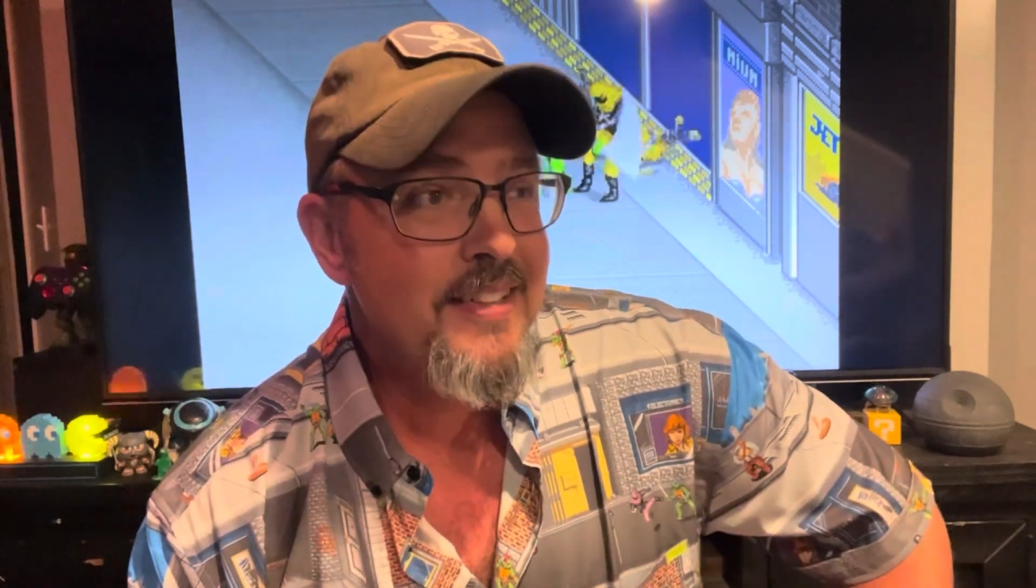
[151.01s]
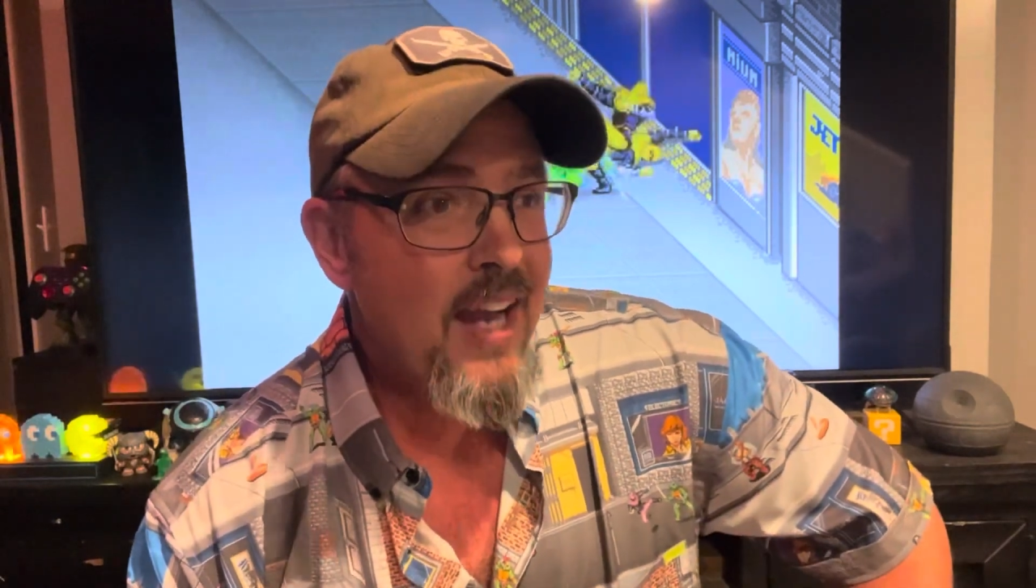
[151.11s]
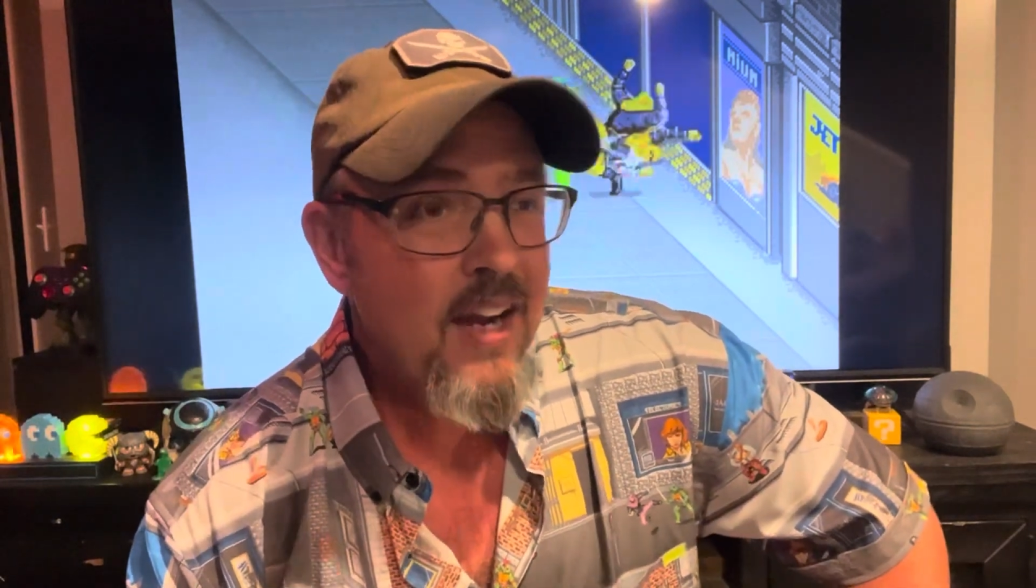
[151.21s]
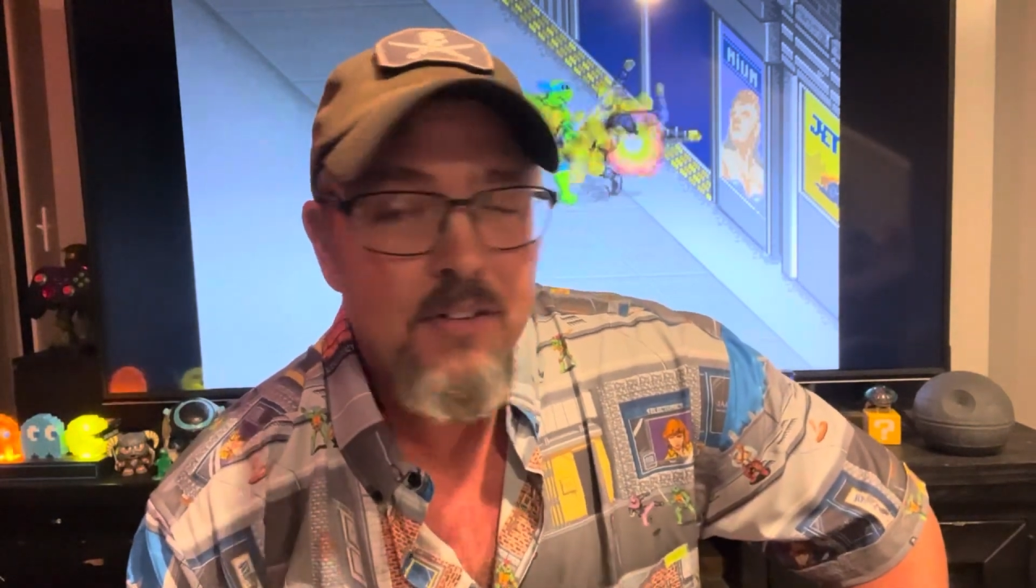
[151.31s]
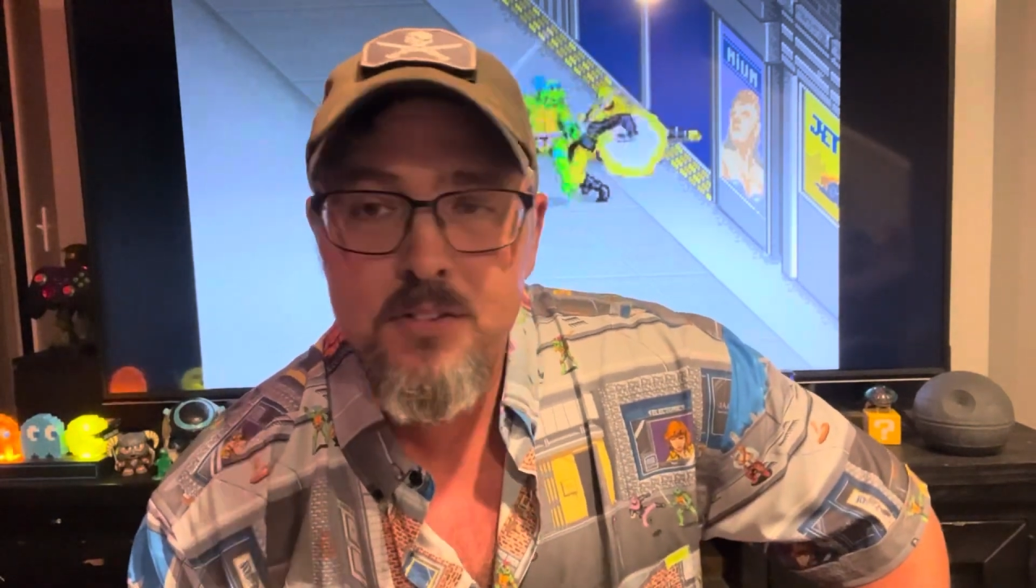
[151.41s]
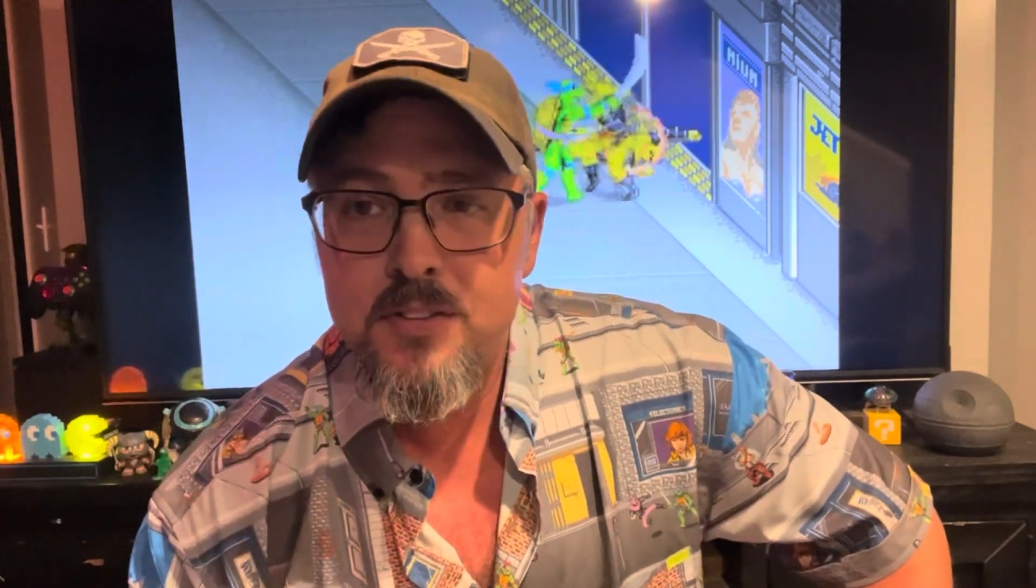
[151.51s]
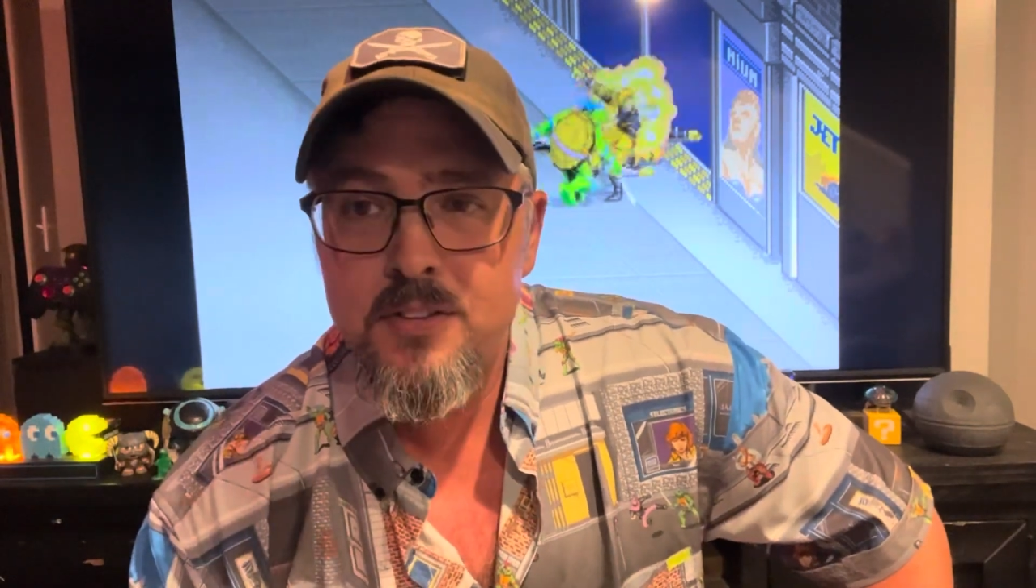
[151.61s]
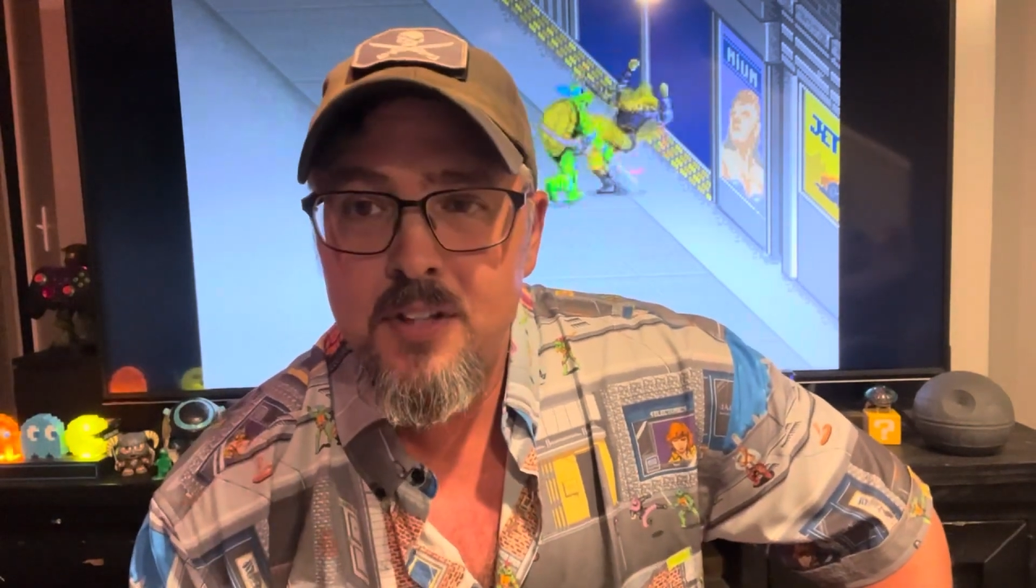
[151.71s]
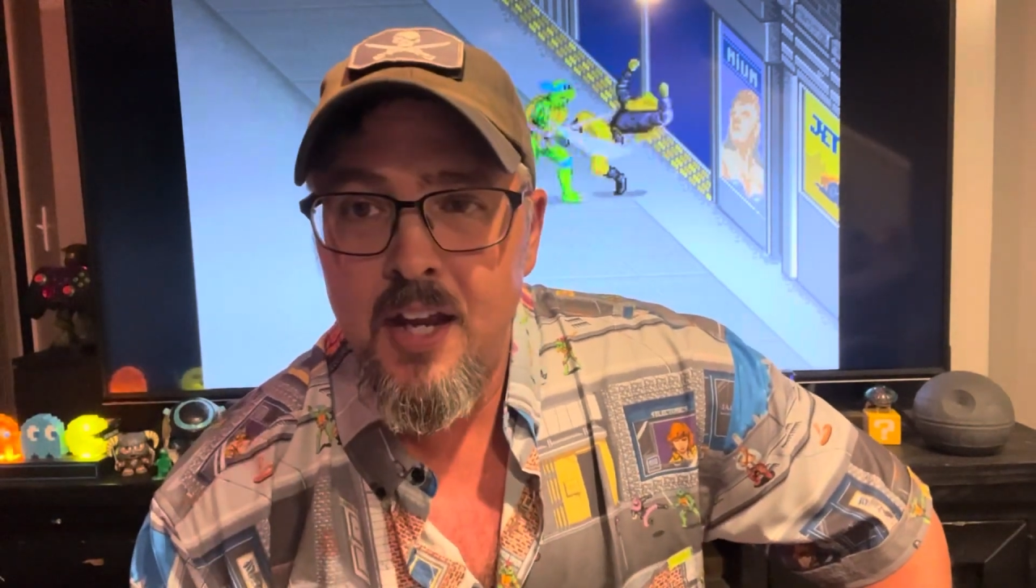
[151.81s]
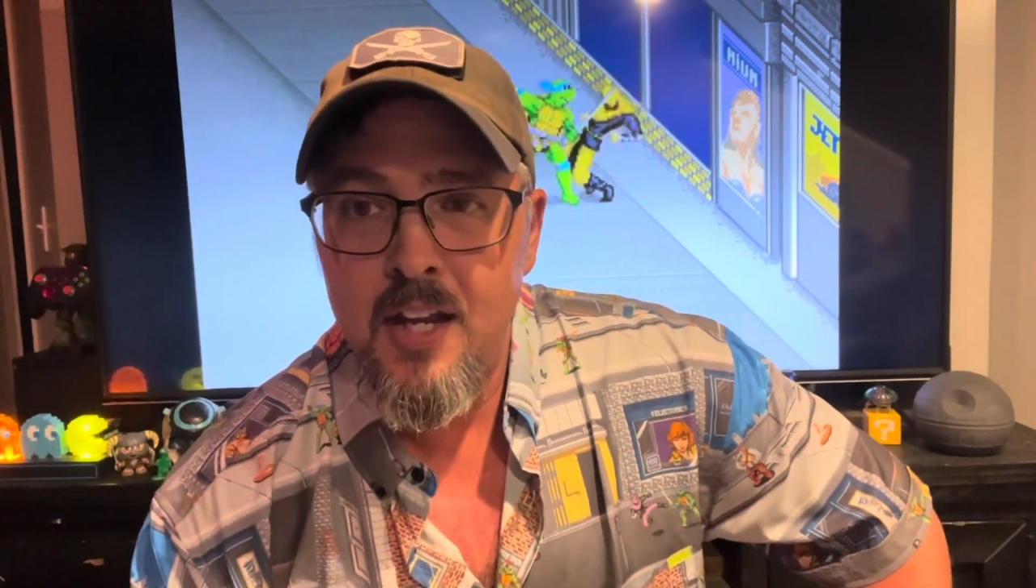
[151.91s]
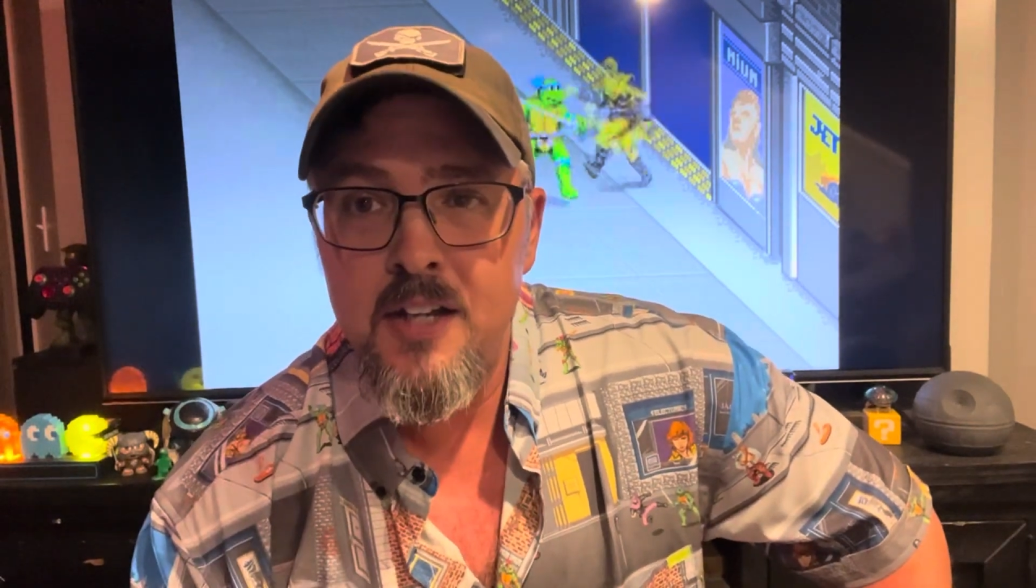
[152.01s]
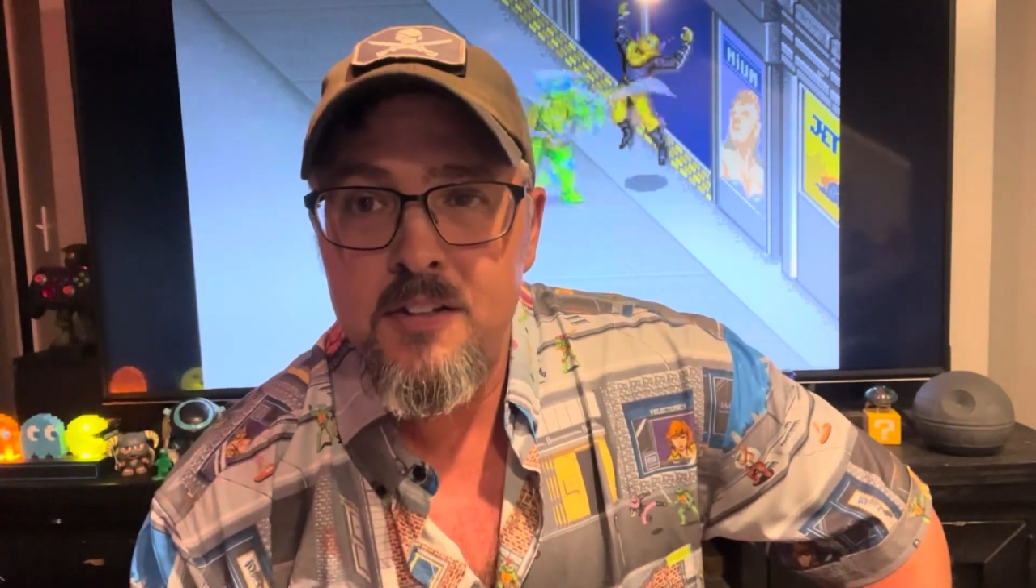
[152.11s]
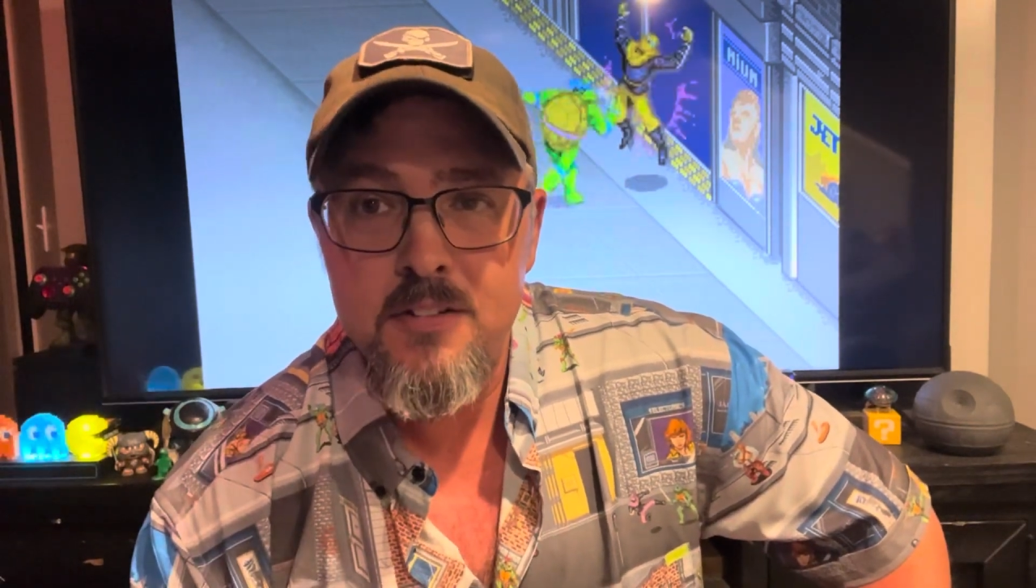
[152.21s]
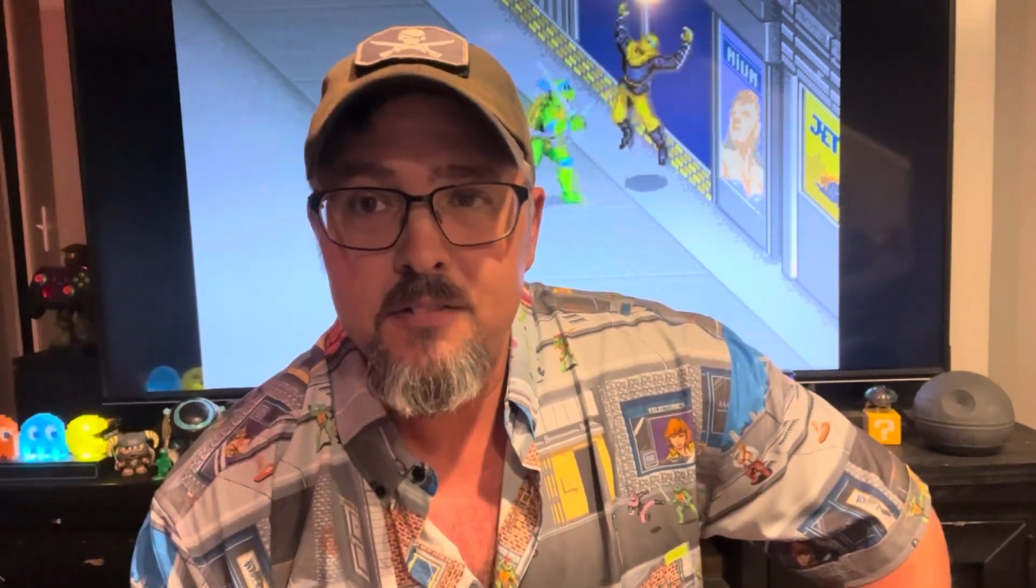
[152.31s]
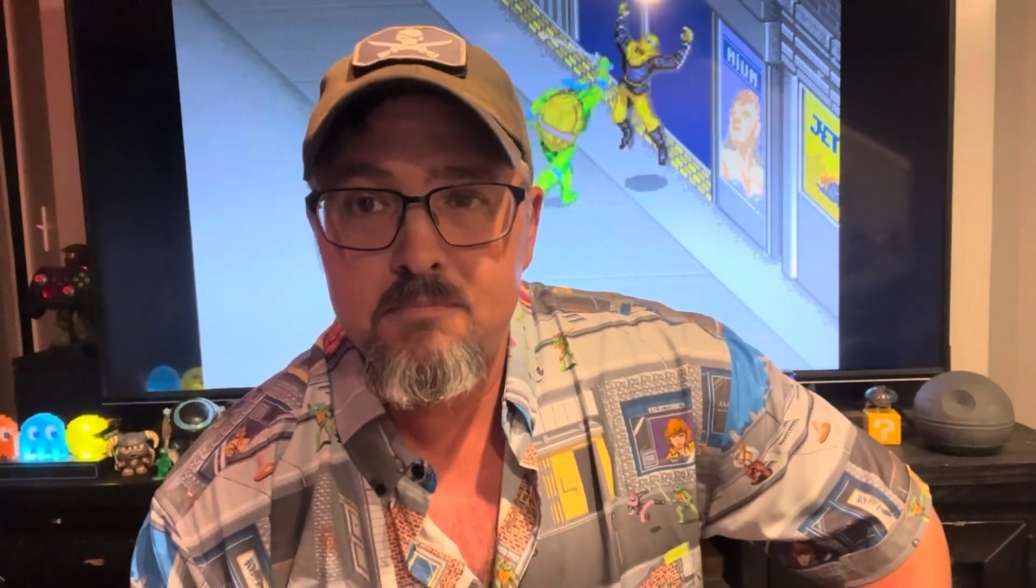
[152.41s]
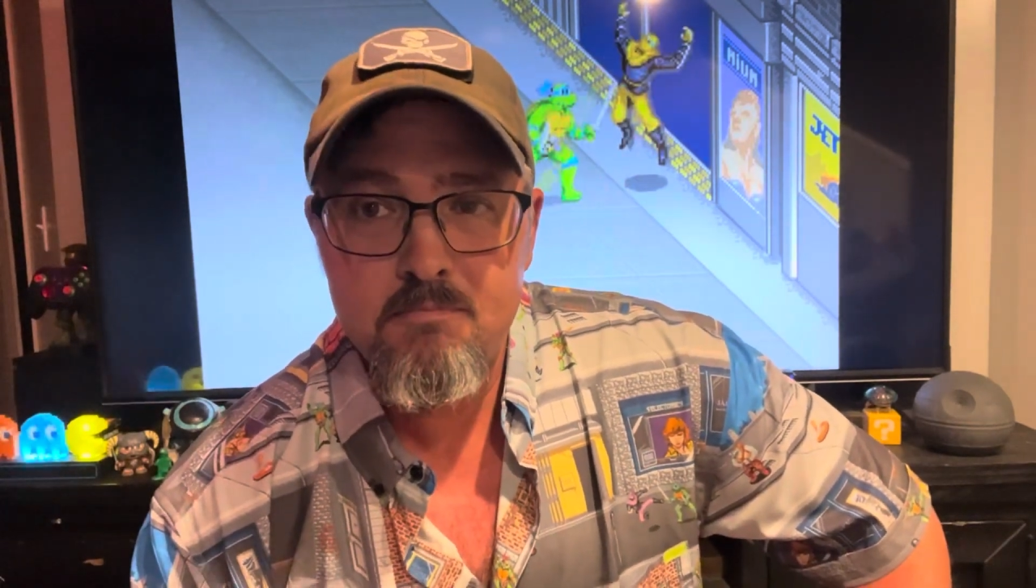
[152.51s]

outs and